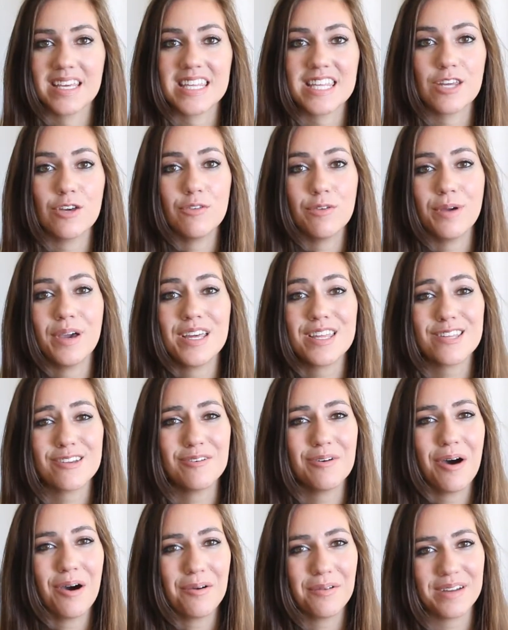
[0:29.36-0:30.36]
So if you guys
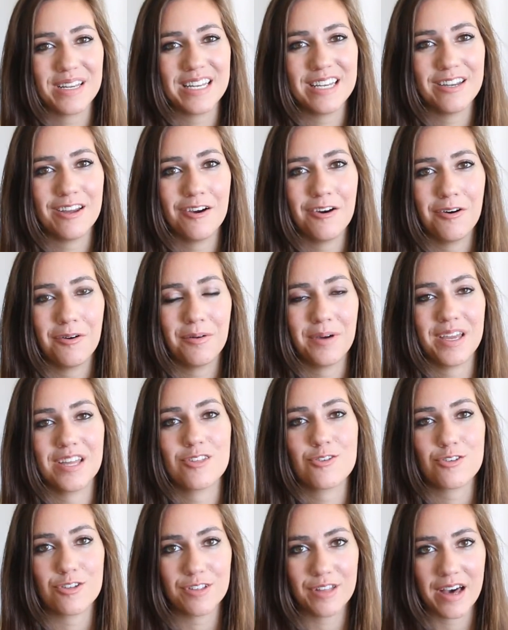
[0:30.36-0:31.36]
don't already know,
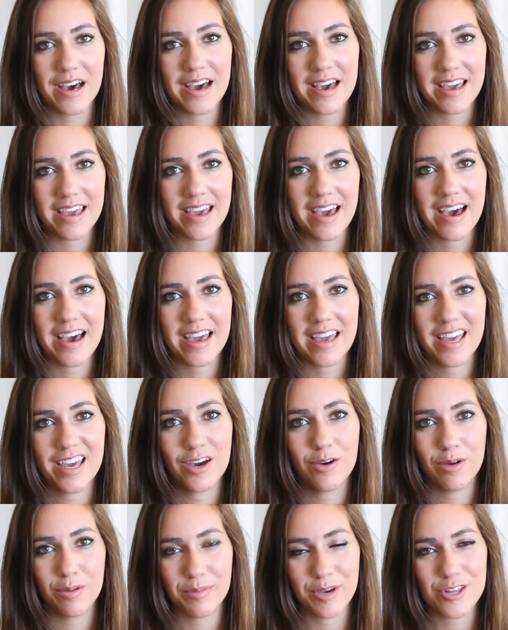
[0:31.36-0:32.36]
in July I
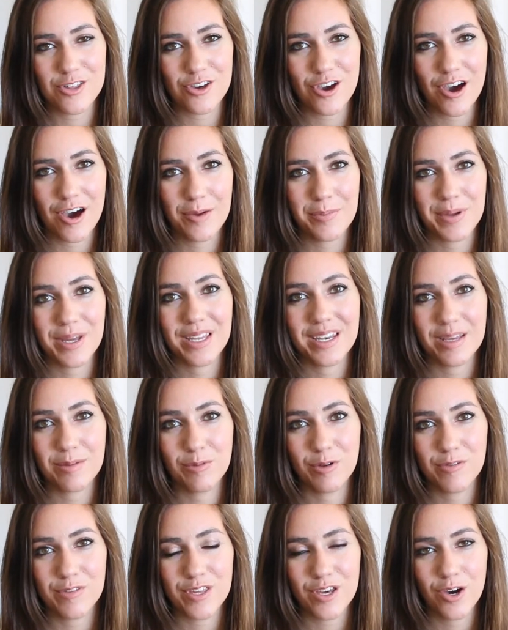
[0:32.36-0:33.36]
quit my job and I
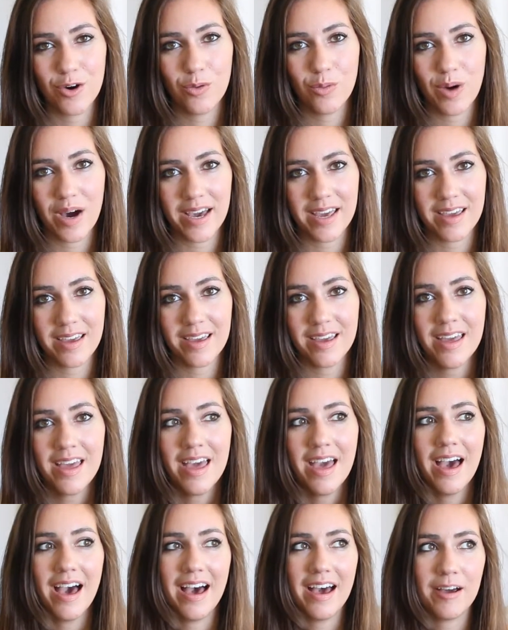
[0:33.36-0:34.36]
moved to Hawaii.
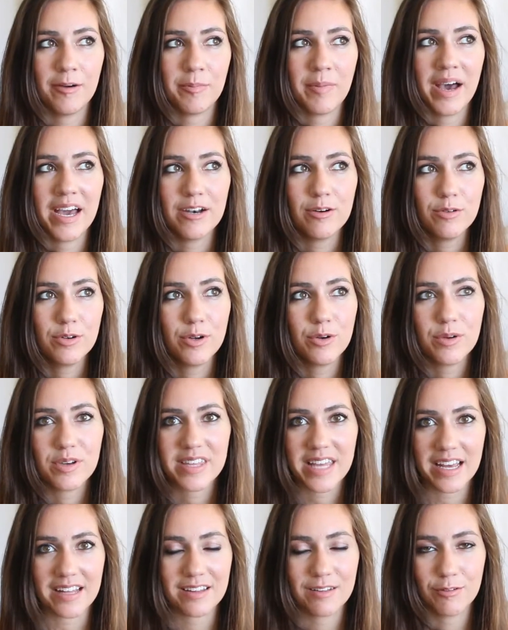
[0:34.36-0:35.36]
I don't know
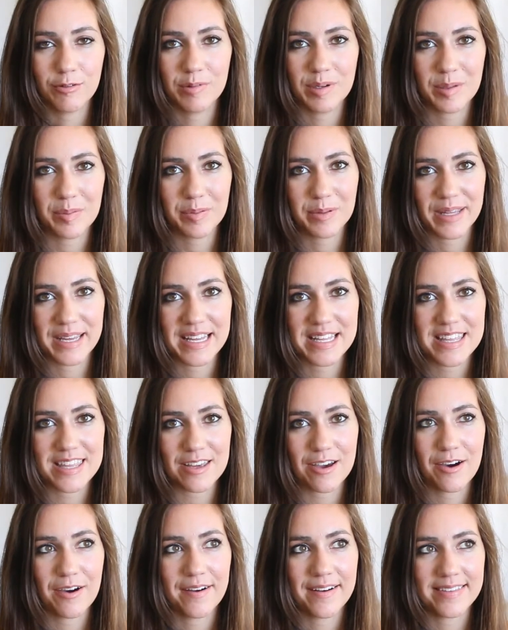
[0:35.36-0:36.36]
exactly what my plans
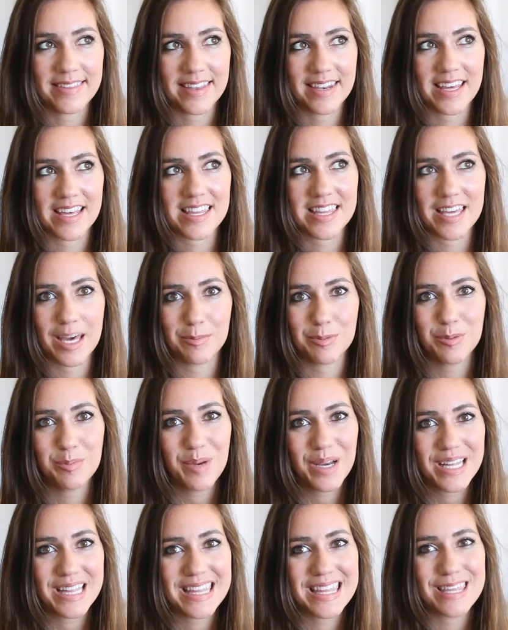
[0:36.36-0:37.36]
are in the next couple
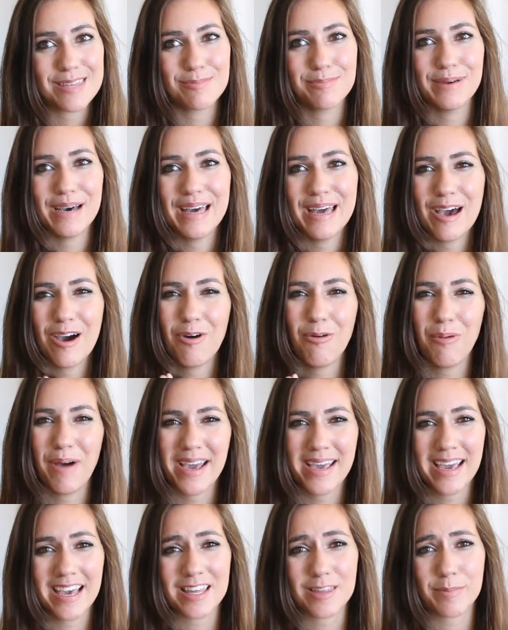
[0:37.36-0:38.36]
months, but
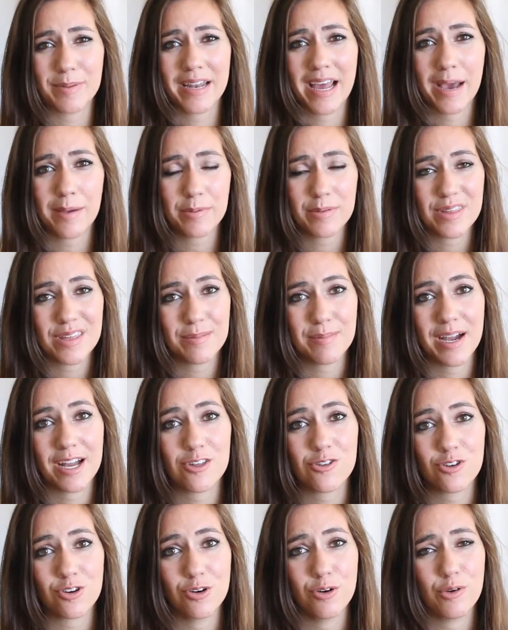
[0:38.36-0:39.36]
Hawaii has been absolutely
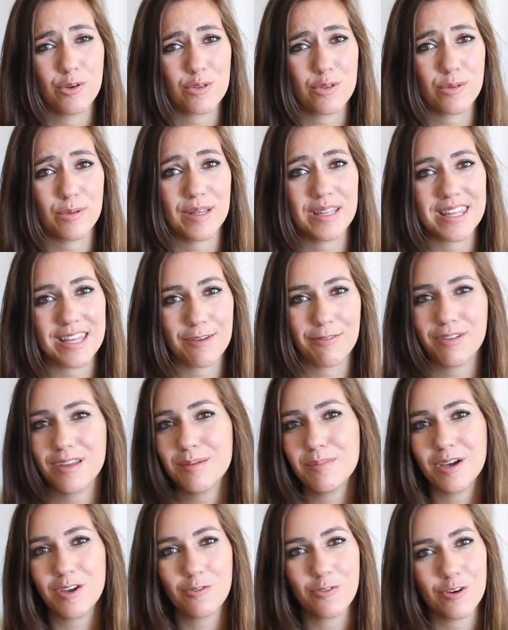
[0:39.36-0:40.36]
magical, so that's
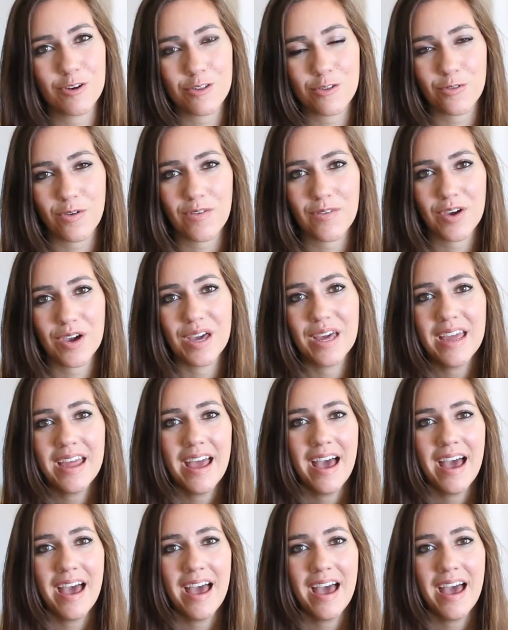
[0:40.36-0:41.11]
definitely my first favorite.